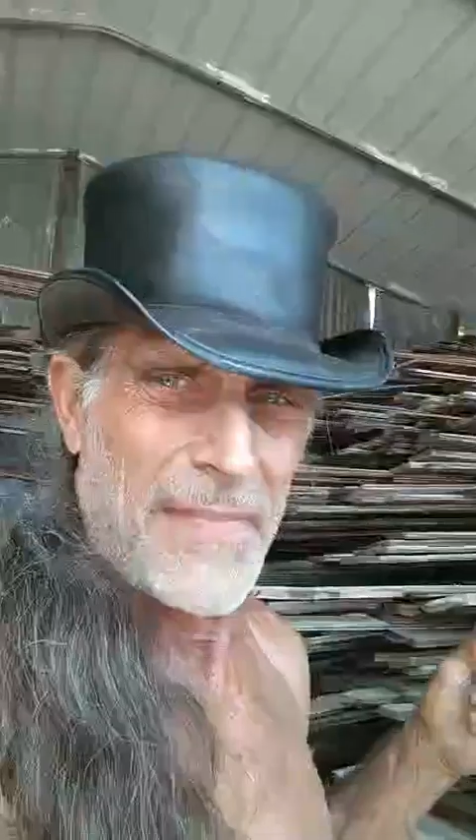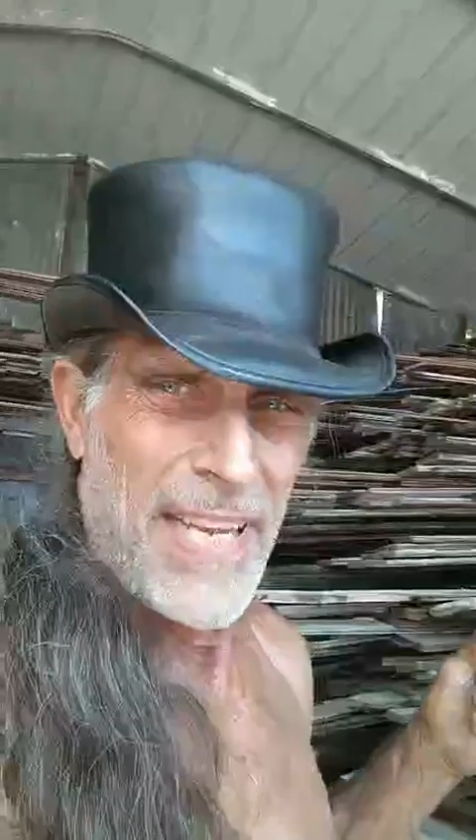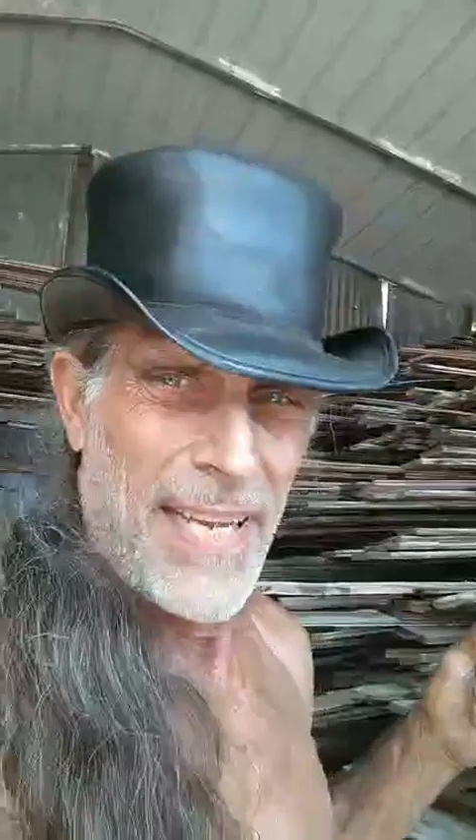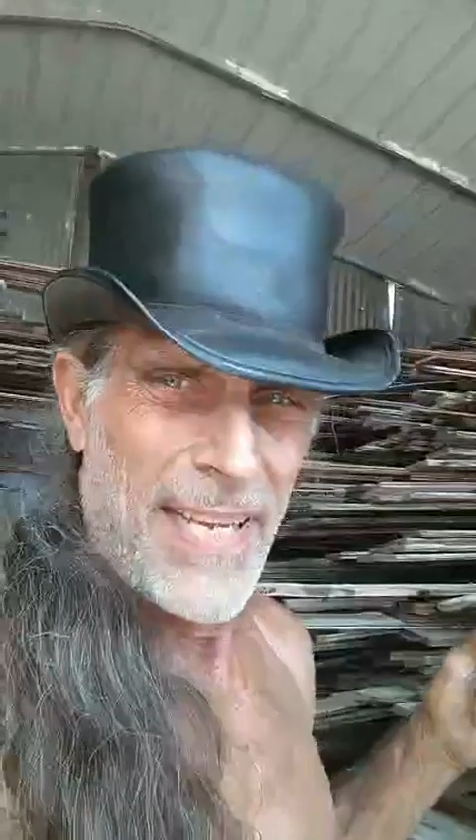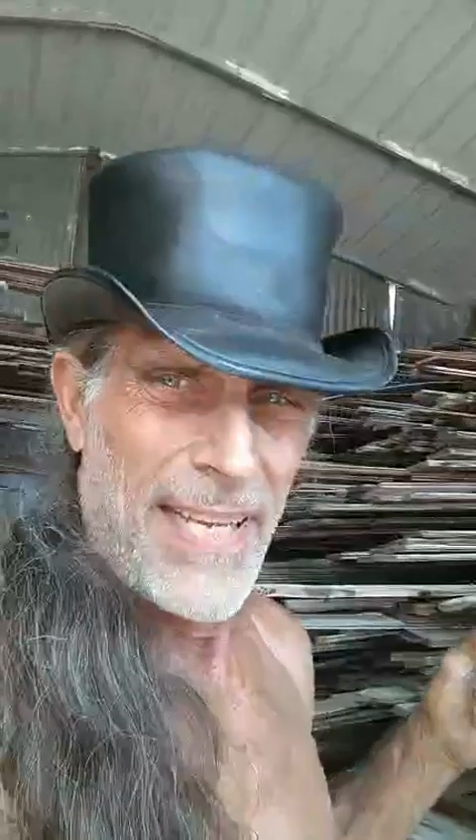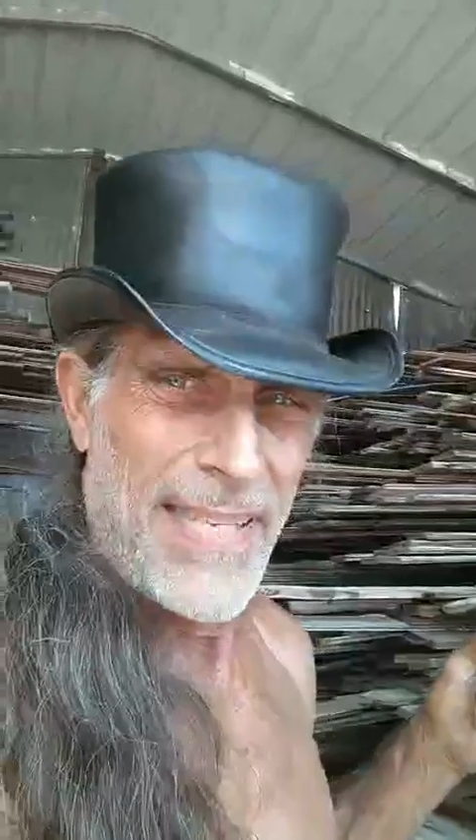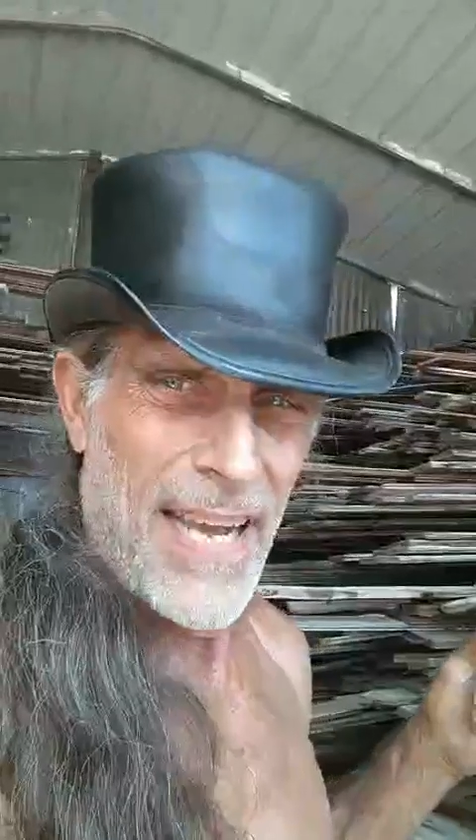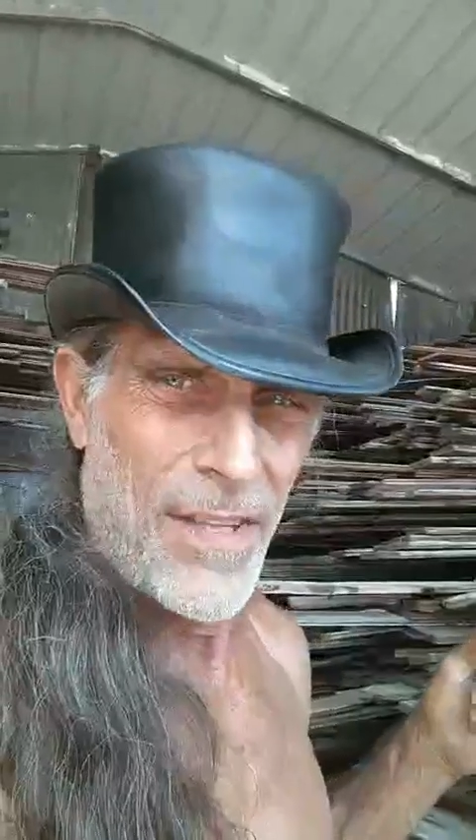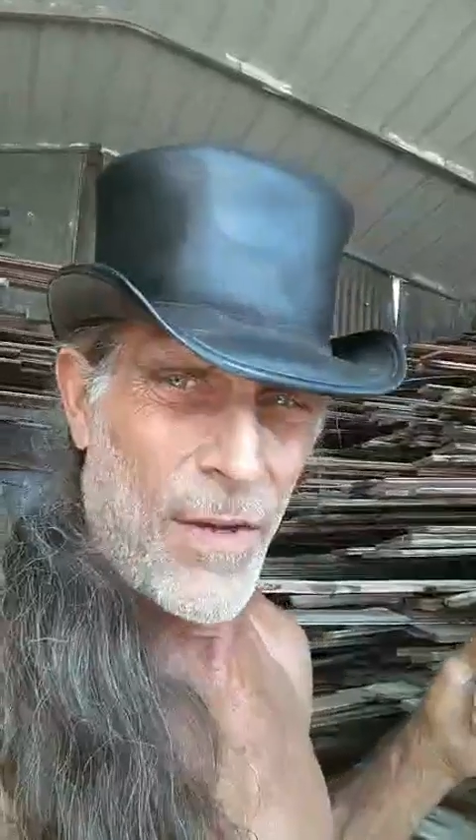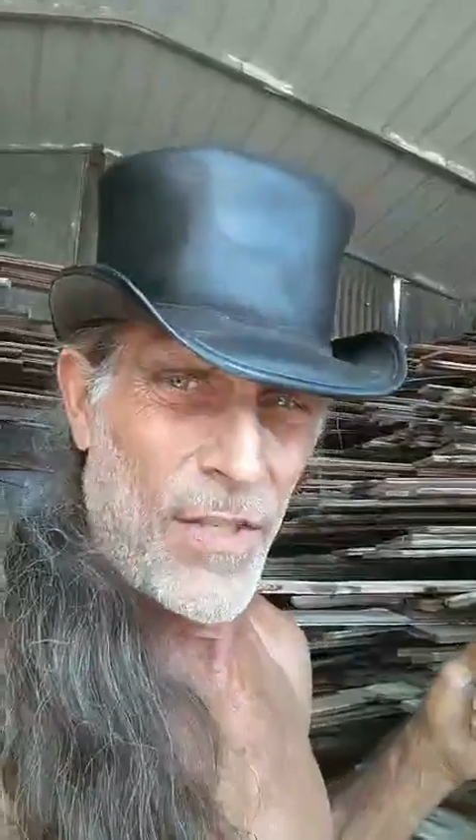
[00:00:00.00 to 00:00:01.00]
a legion of
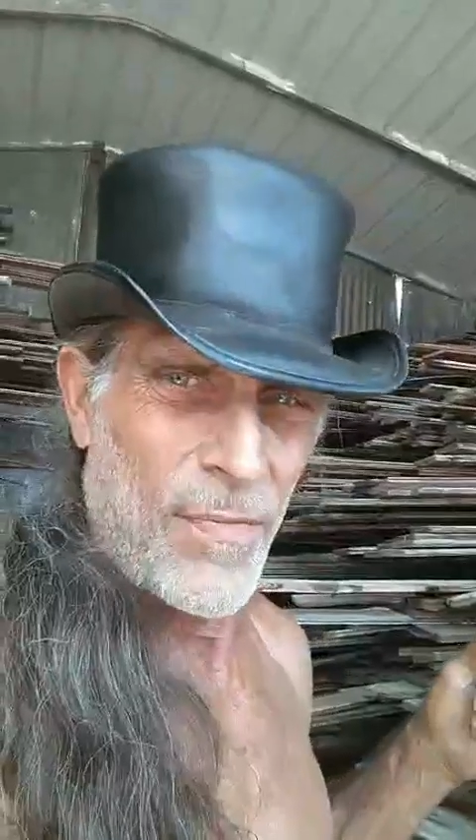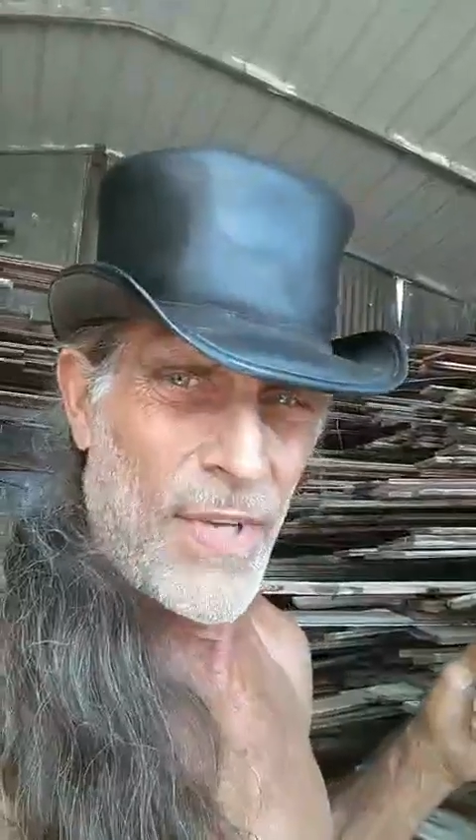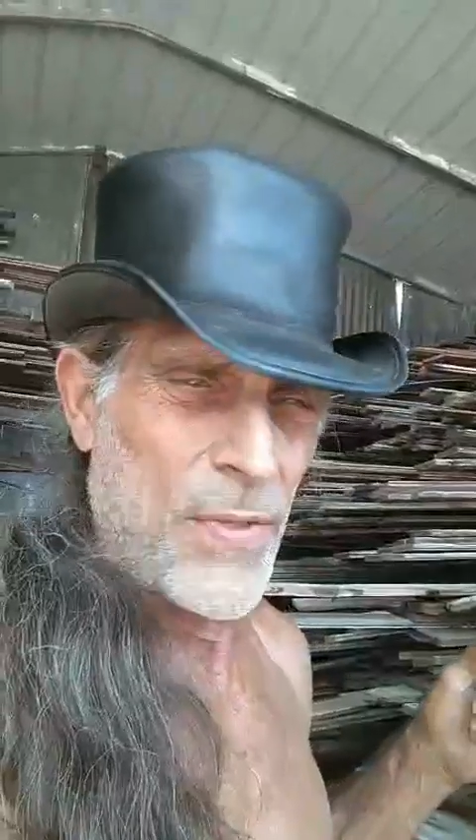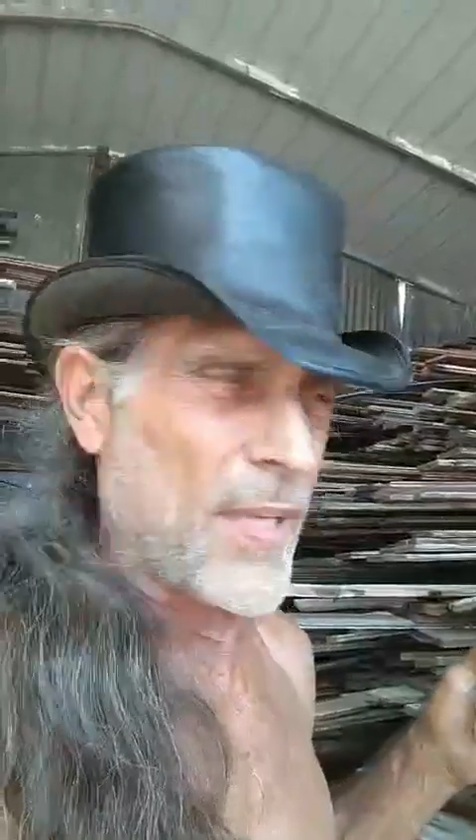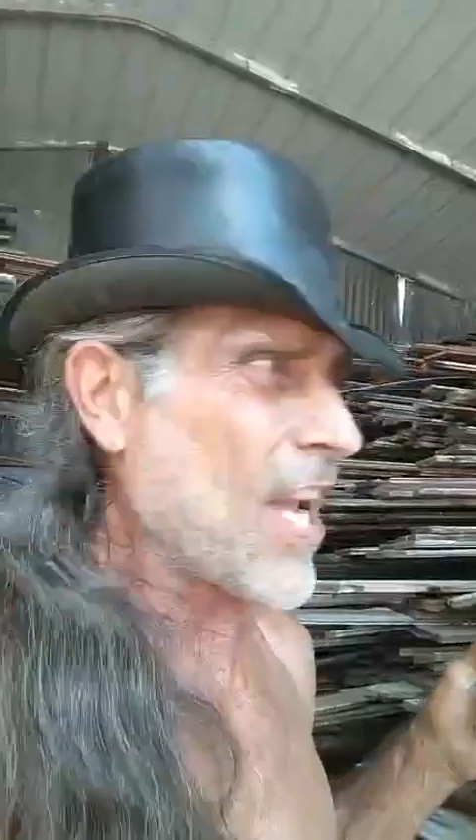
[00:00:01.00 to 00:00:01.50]
light showing up.